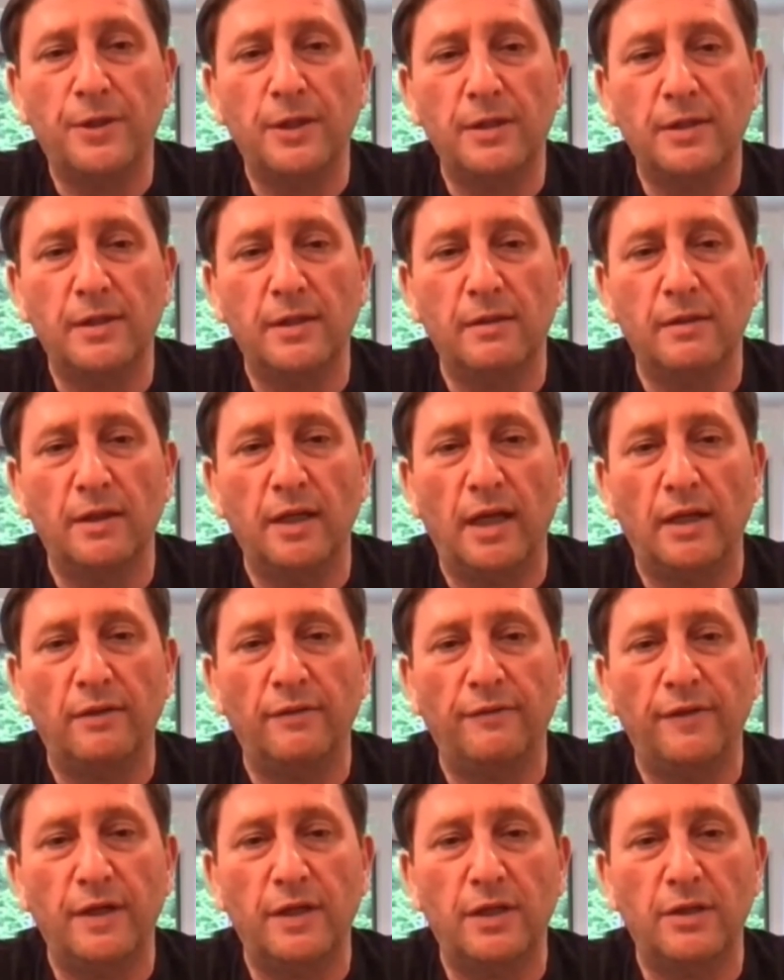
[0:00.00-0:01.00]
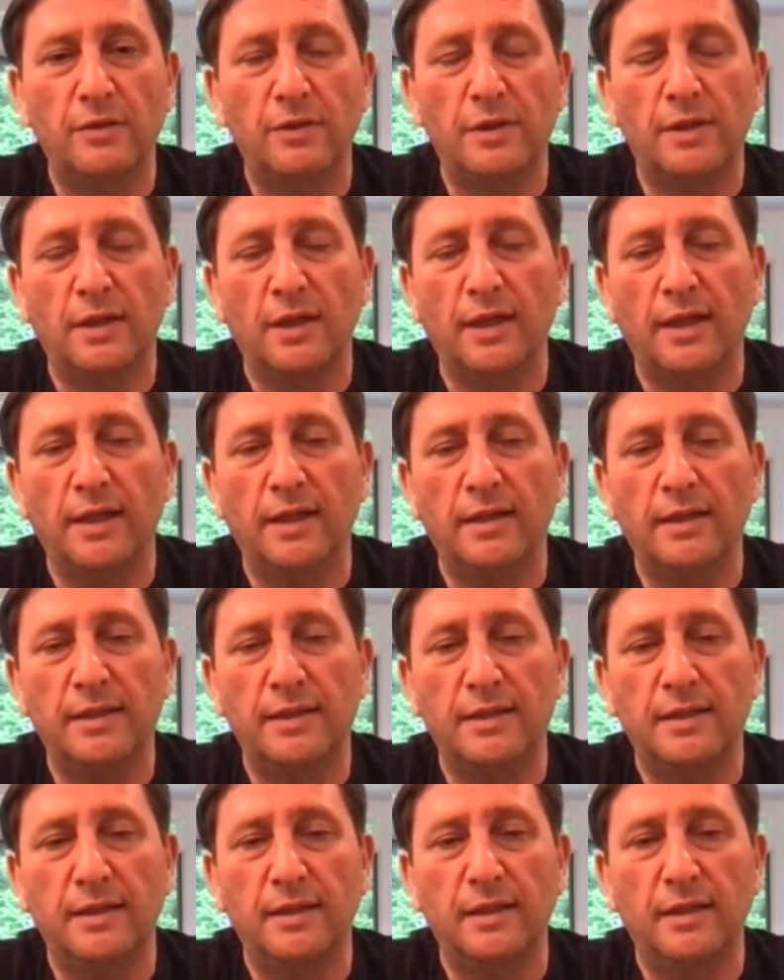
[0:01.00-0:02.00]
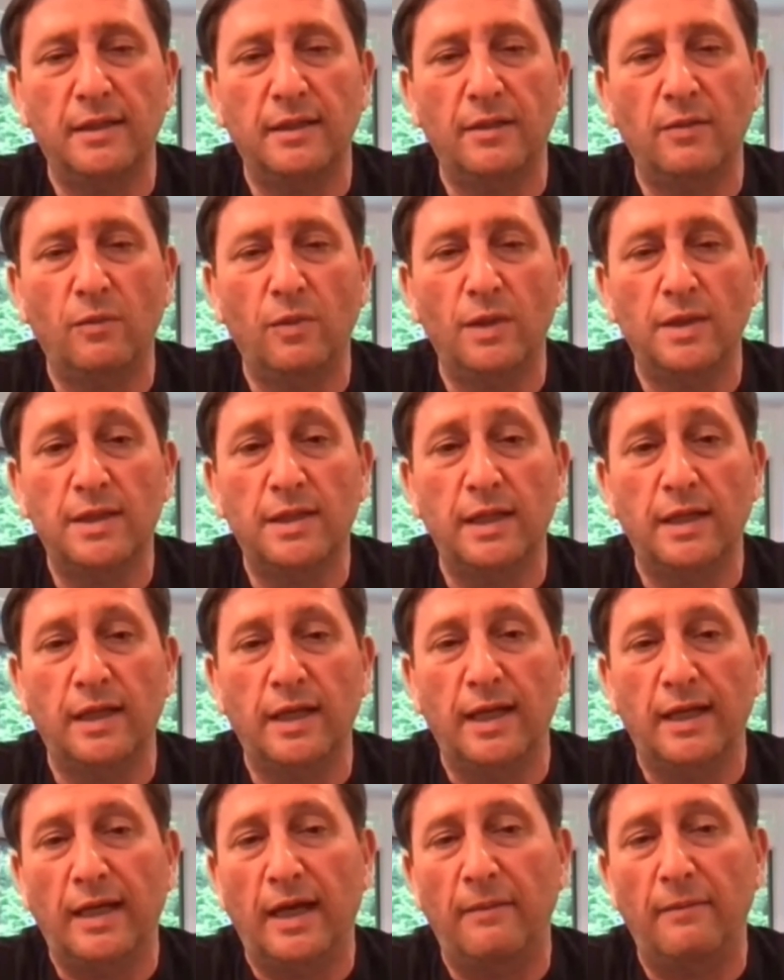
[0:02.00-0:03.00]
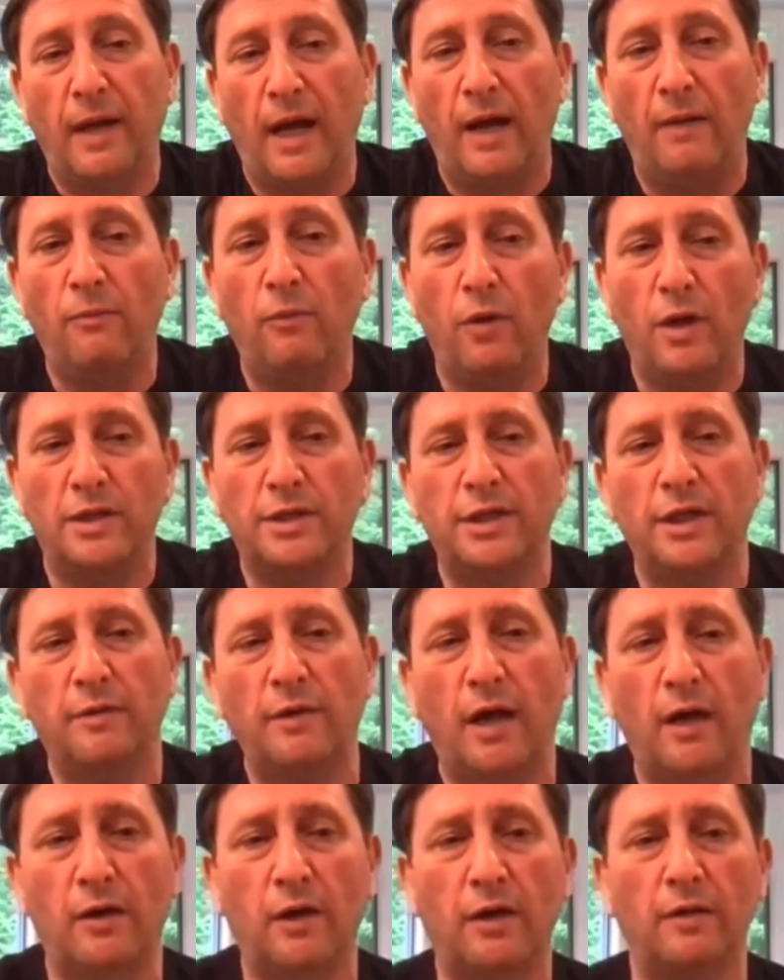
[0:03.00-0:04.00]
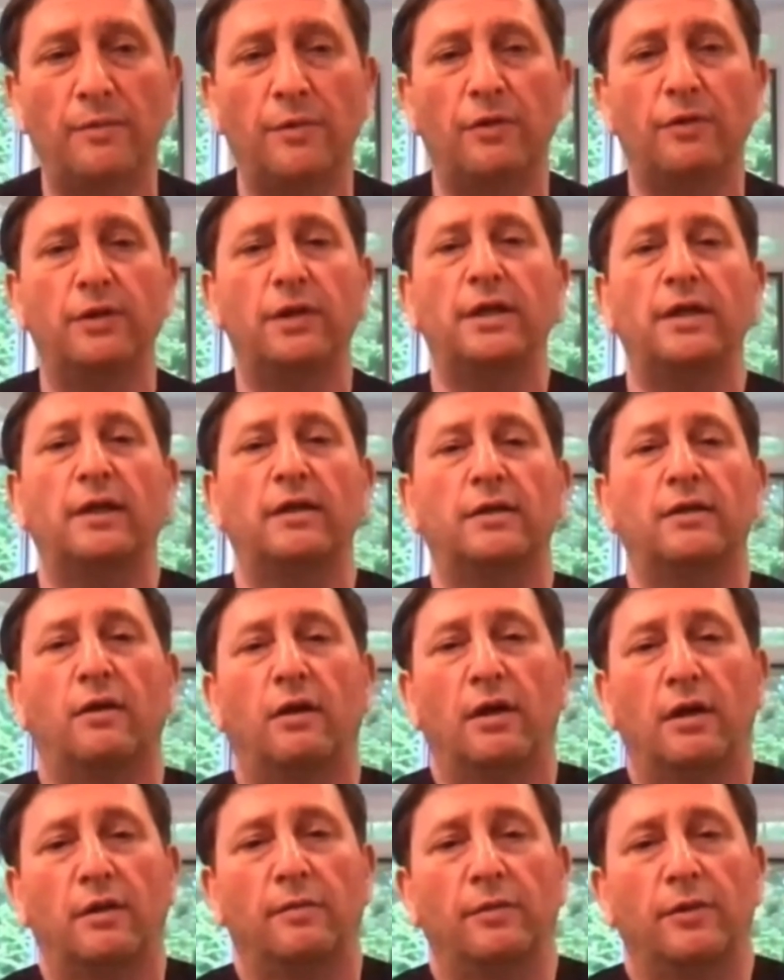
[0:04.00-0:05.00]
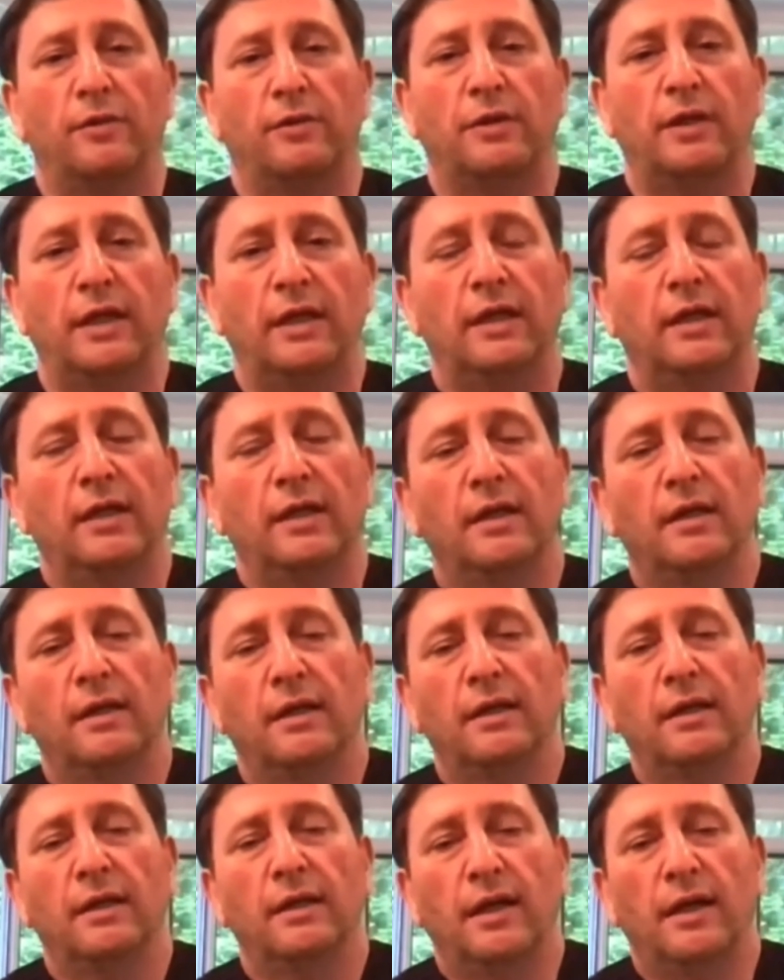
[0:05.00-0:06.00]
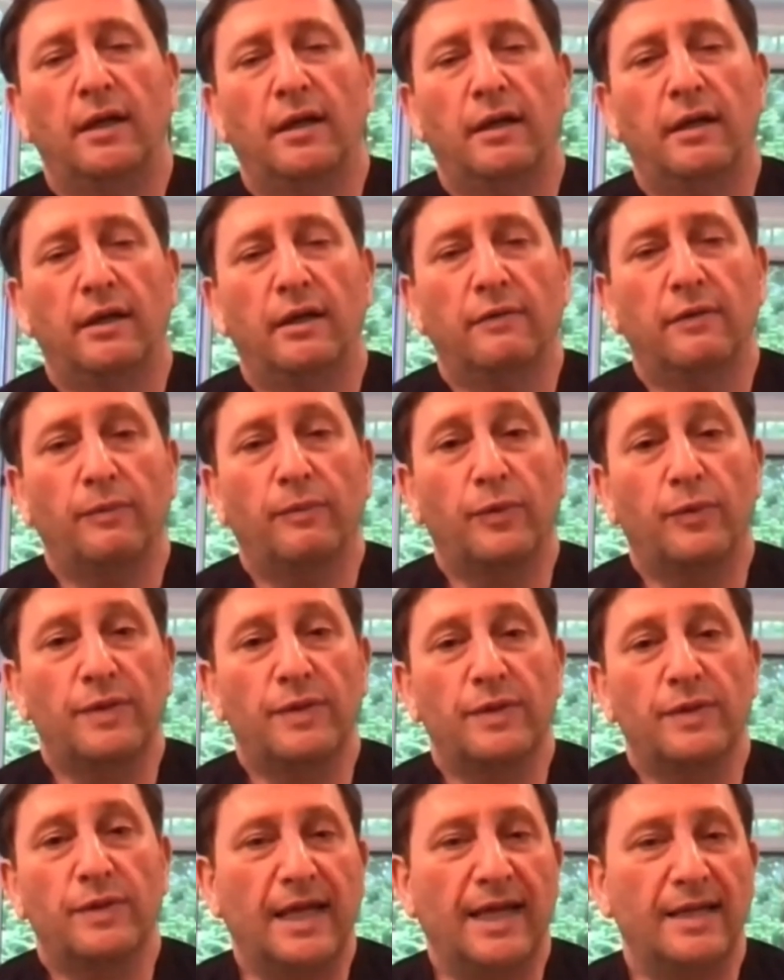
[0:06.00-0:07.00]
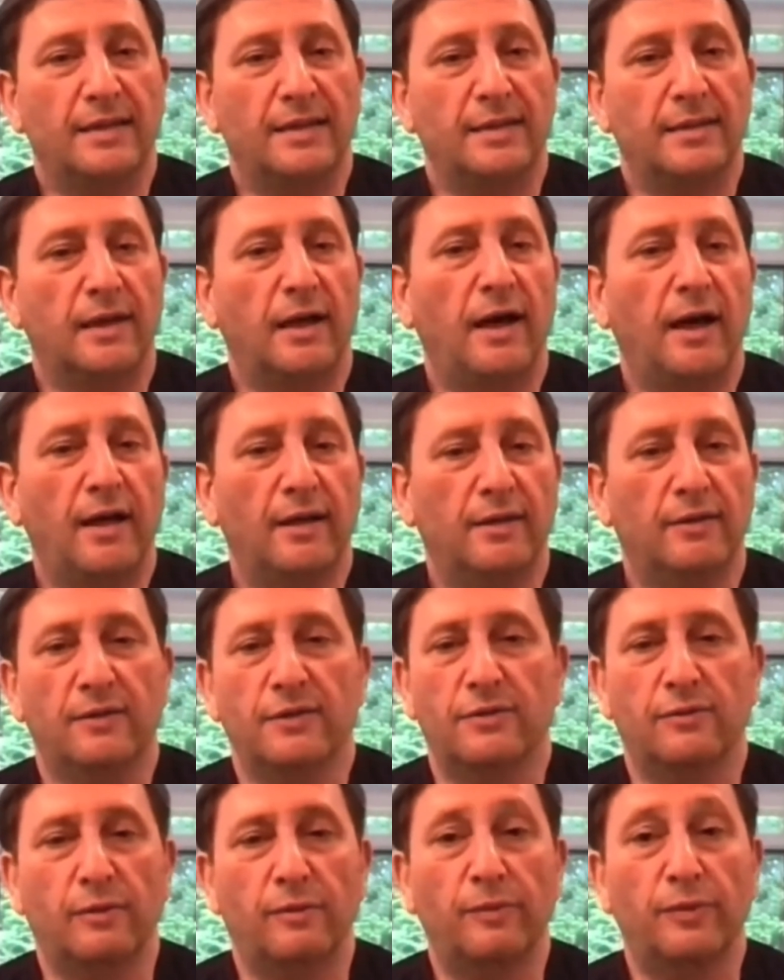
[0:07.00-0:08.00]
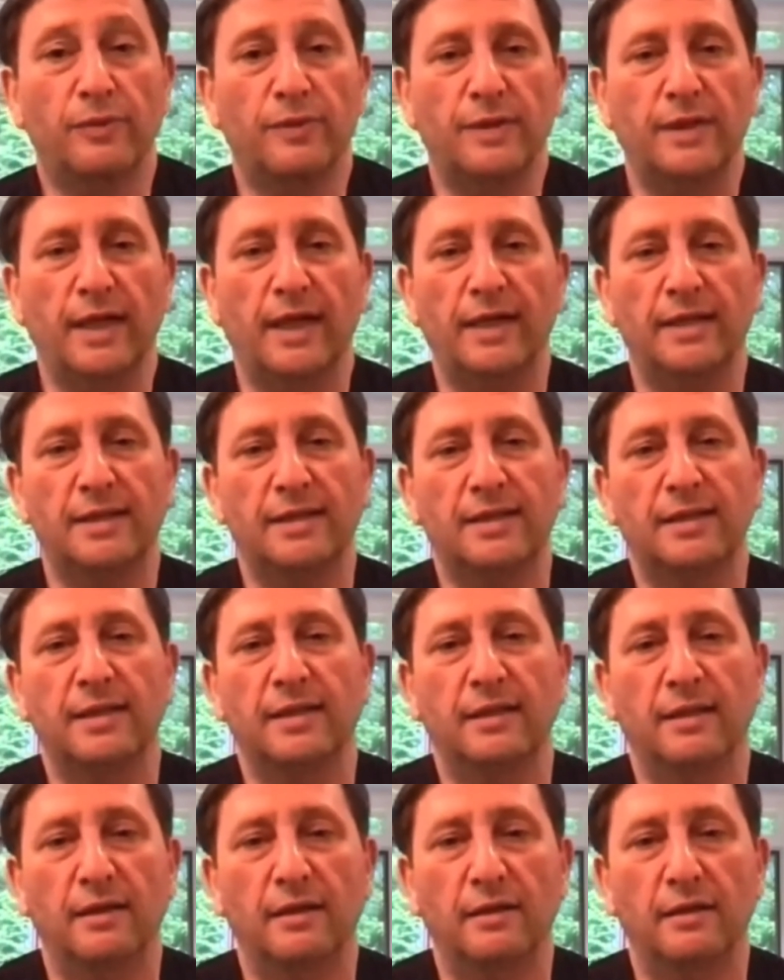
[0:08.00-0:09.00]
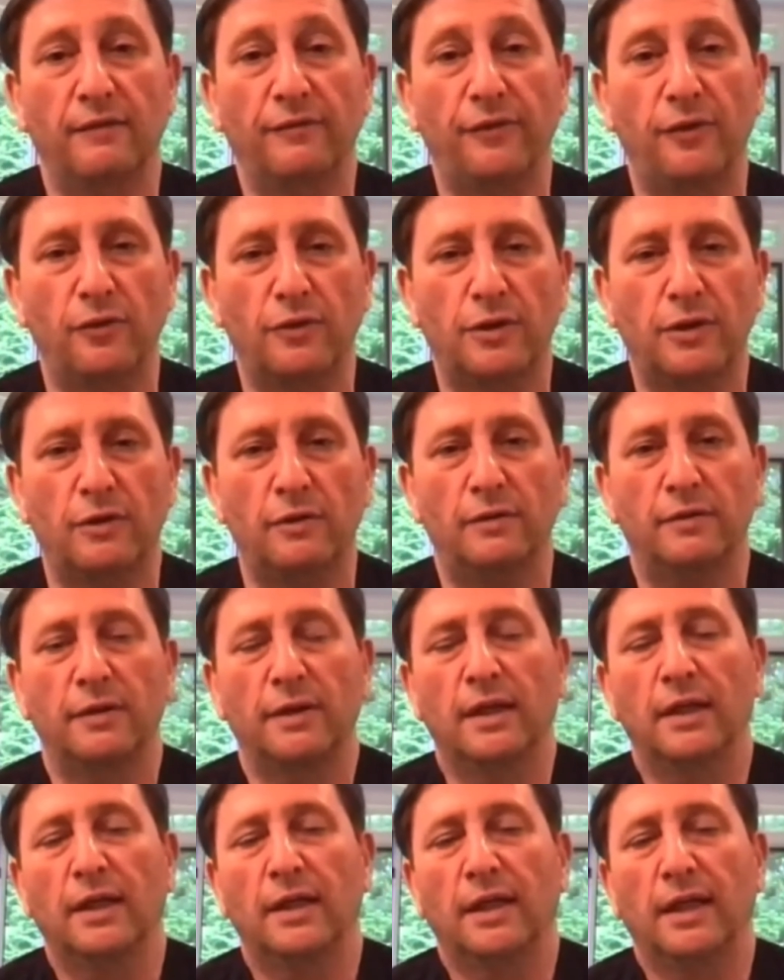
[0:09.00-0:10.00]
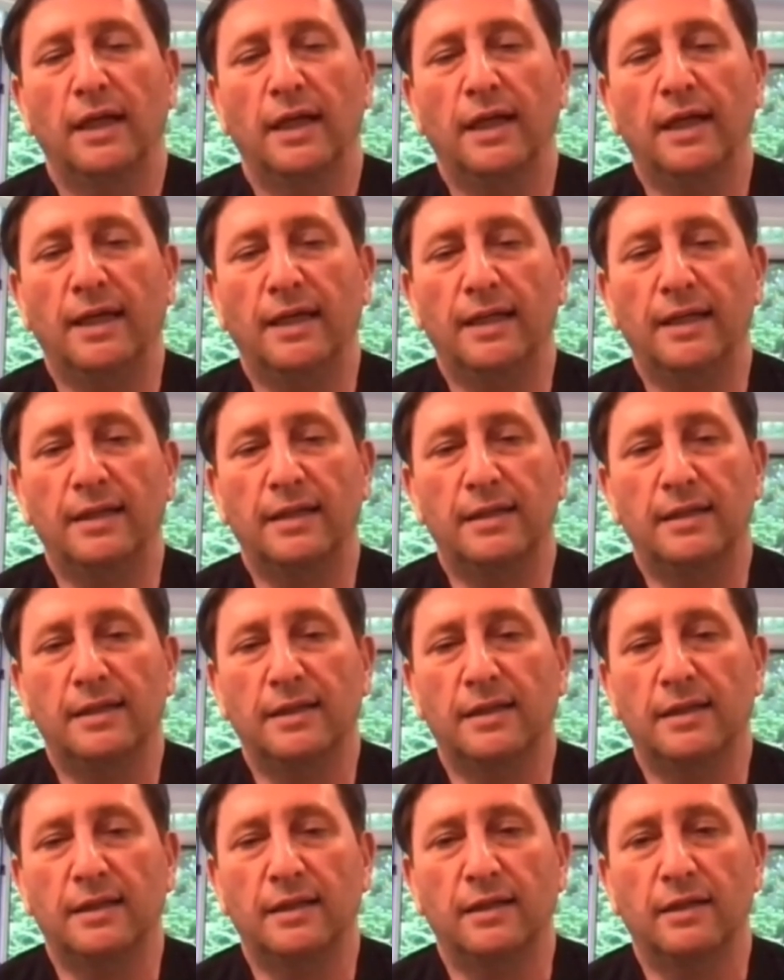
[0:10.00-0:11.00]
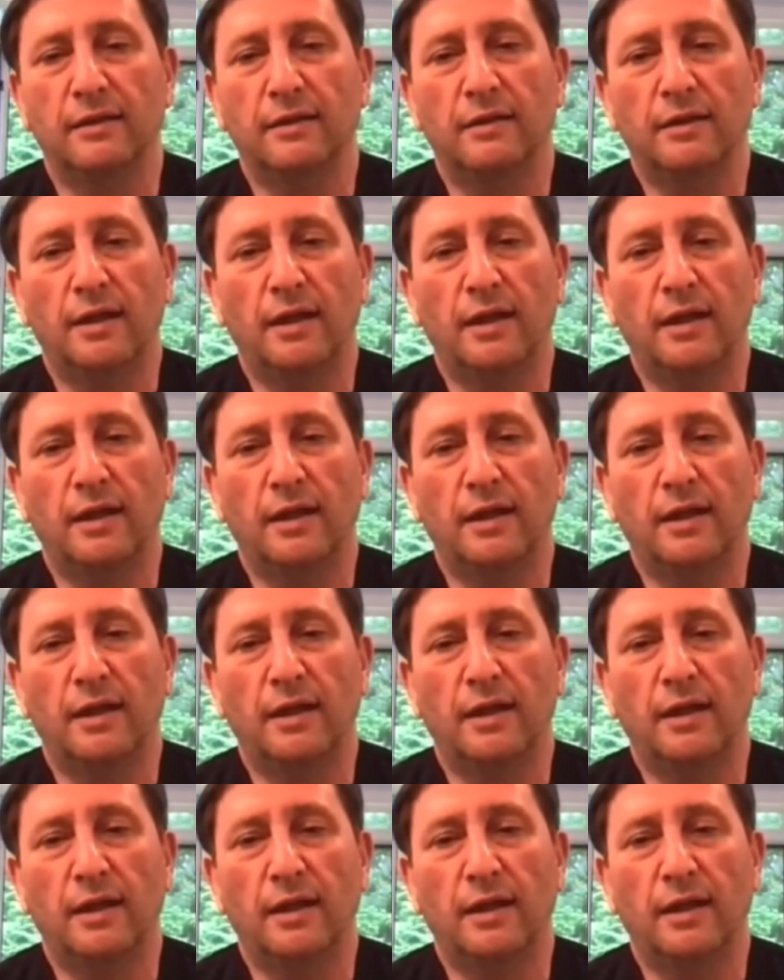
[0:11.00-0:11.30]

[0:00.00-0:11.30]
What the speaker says: options here, a lot of issues, and we'll see. Again, I'm watching our community. I know our community represents the hodlers, represents the future, and